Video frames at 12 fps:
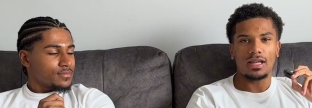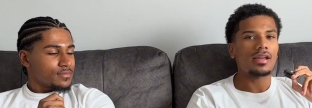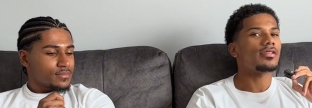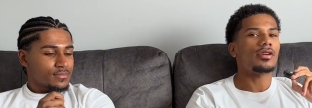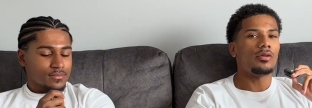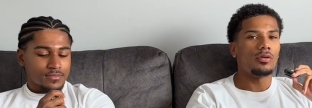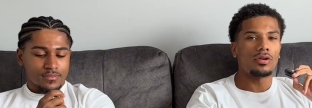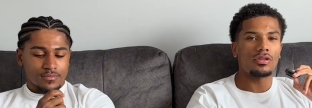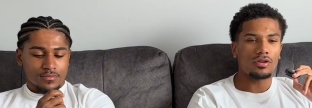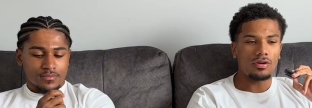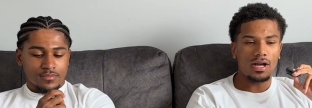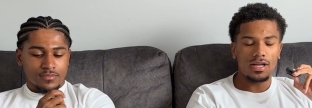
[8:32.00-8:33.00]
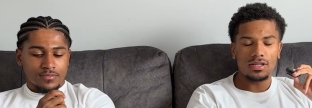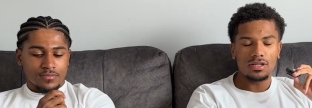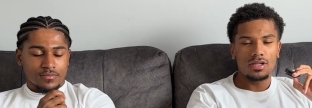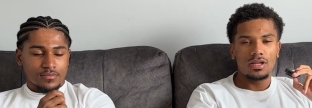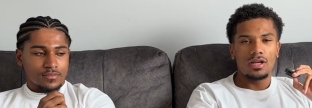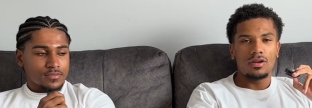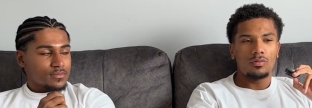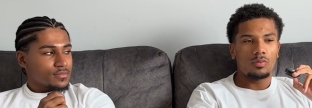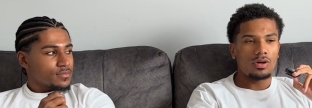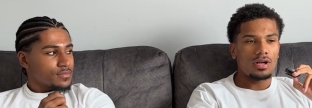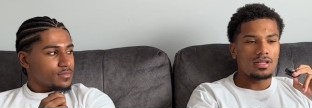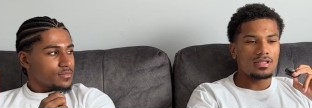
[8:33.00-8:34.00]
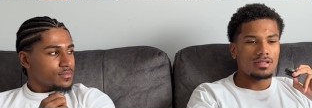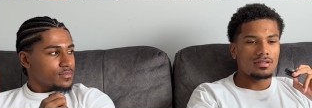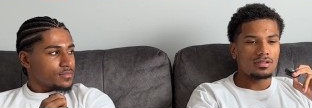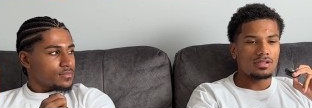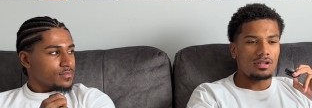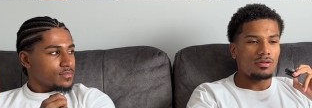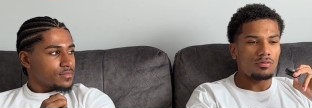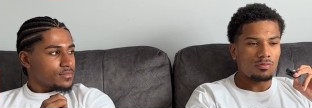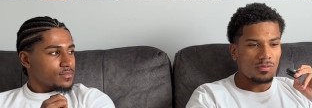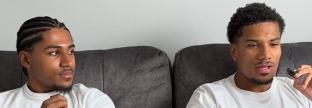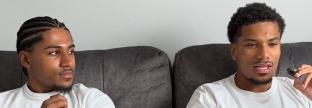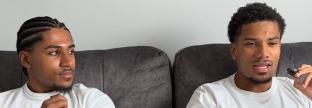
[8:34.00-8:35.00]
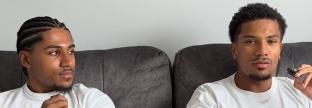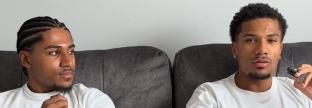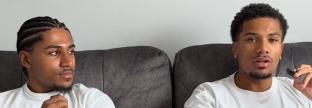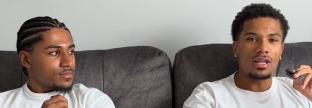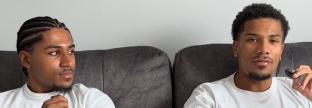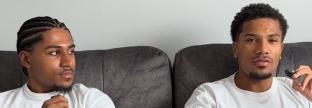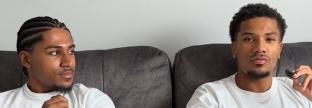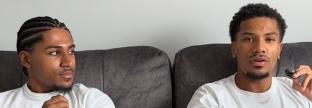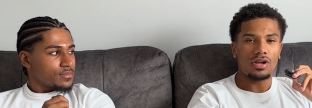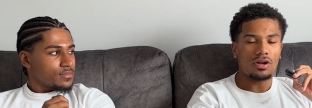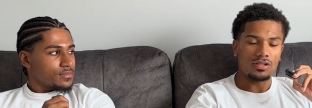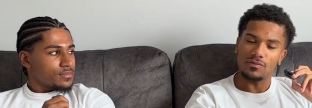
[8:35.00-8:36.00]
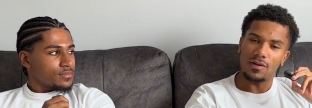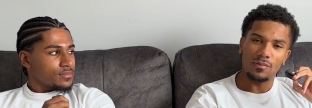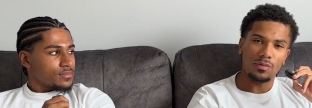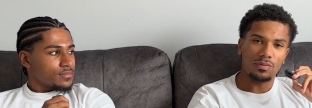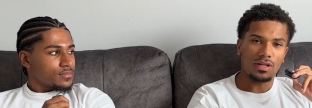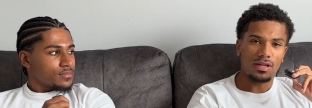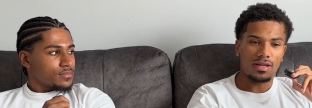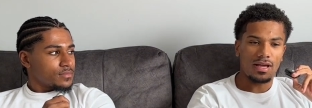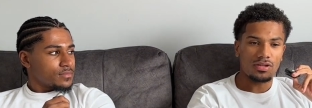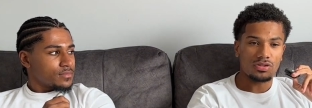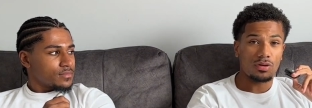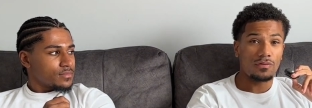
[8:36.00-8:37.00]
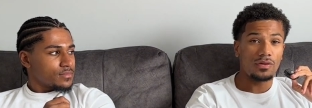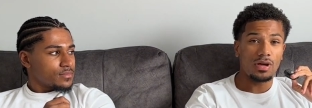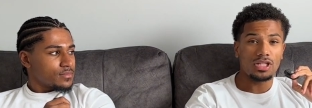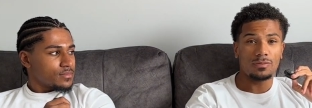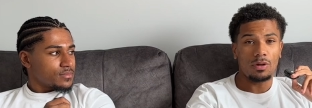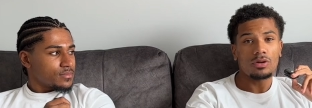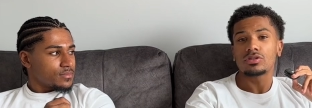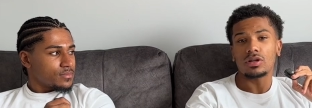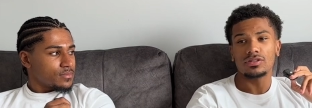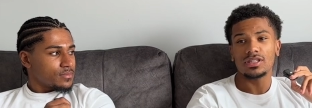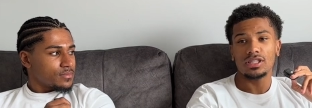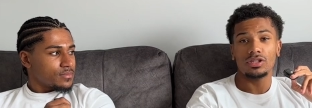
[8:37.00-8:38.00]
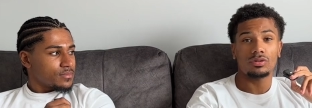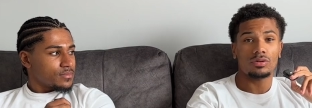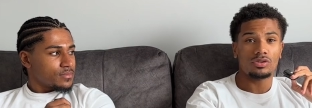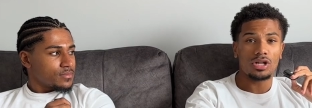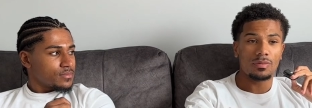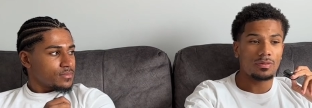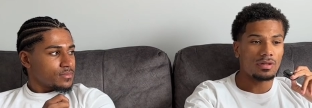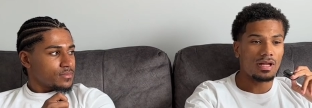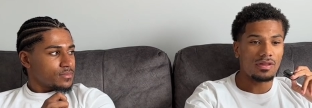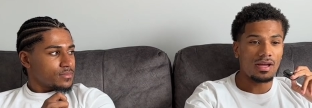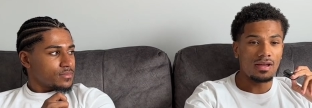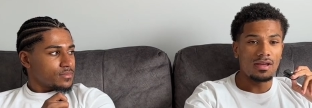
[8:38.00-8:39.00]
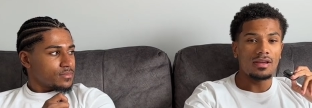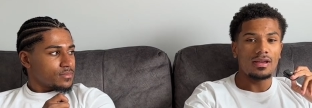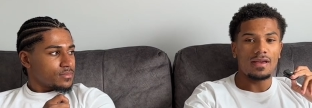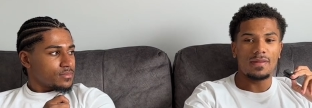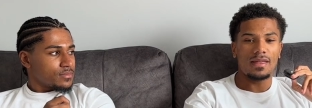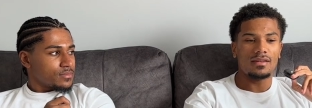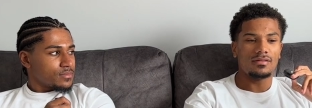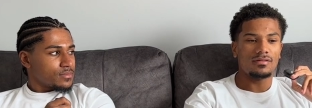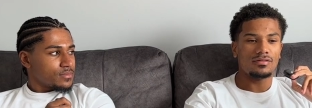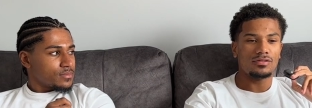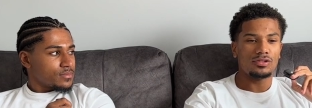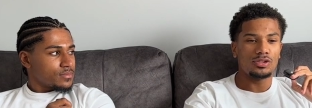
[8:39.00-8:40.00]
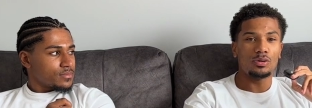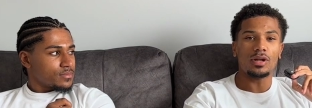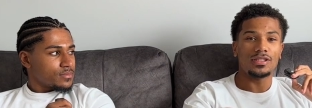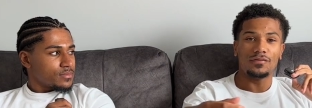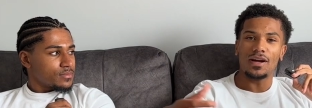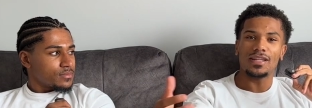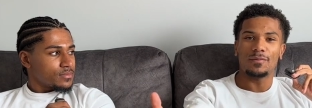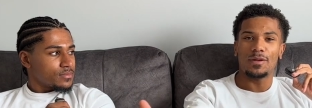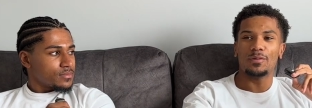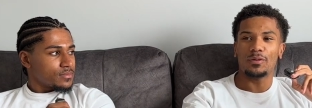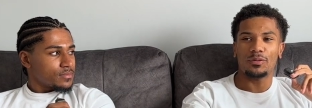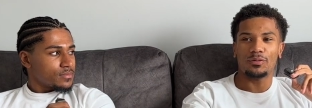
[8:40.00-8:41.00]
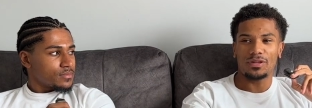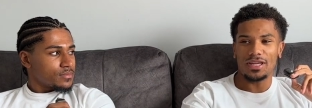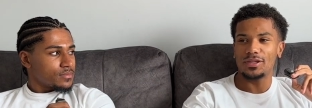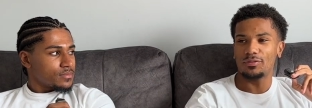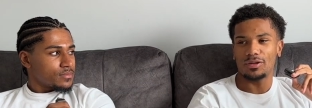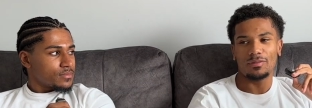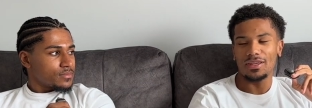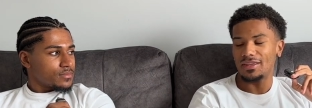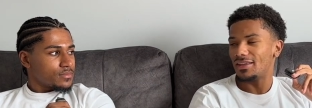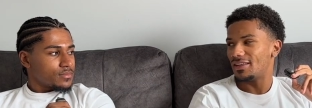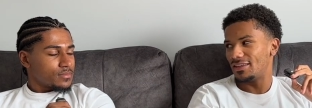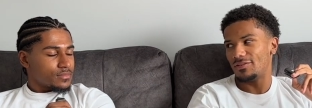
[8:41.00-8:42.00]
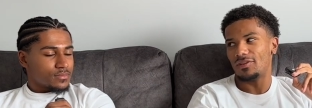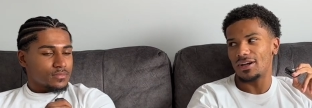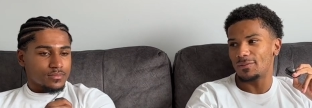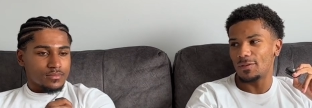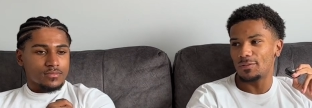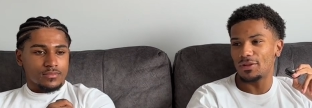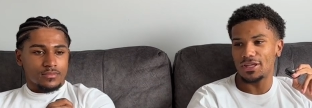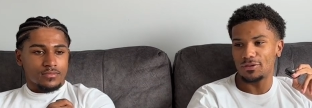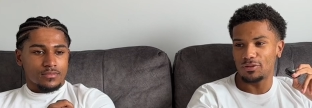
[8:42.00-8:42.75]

Speaker 1: like they're all on the grind. Whereas you know in real life, it's very hard to find people like that. So if you actually post content, you're gonna attract people like that, and then you actually find the people that you want to meet. You find mm. the people that you